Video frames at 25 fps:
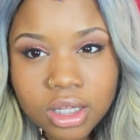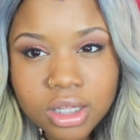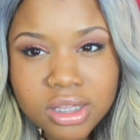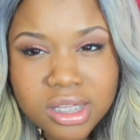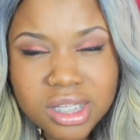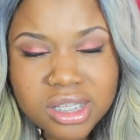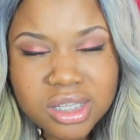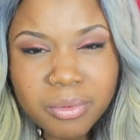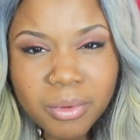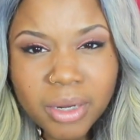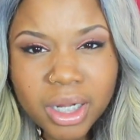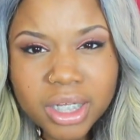
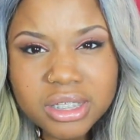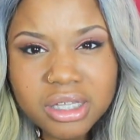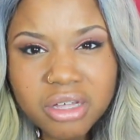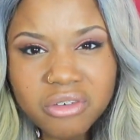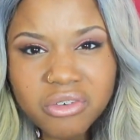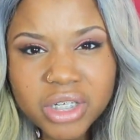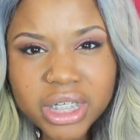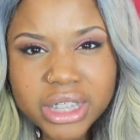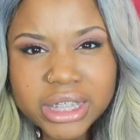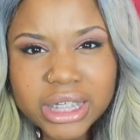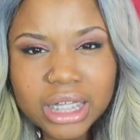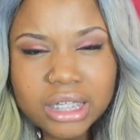center part, because I
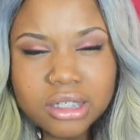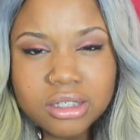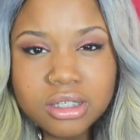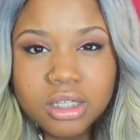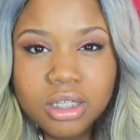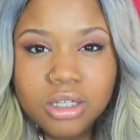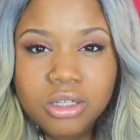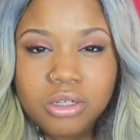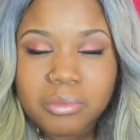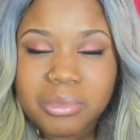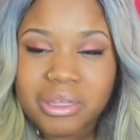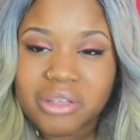feel like that looks a
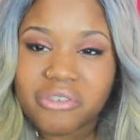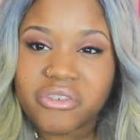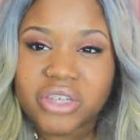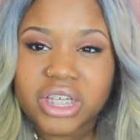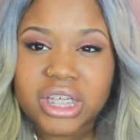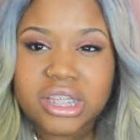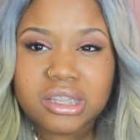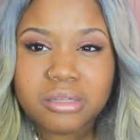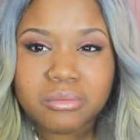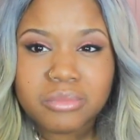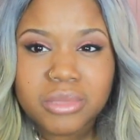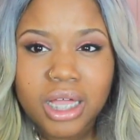little bit
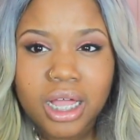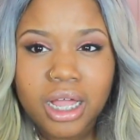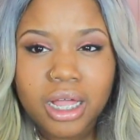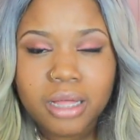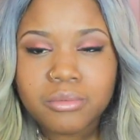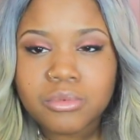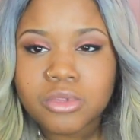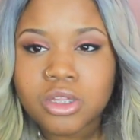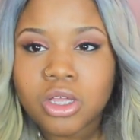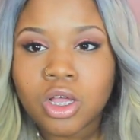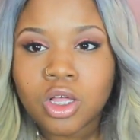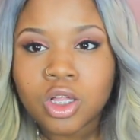fake
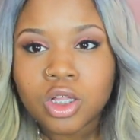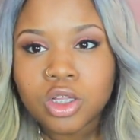sometimes.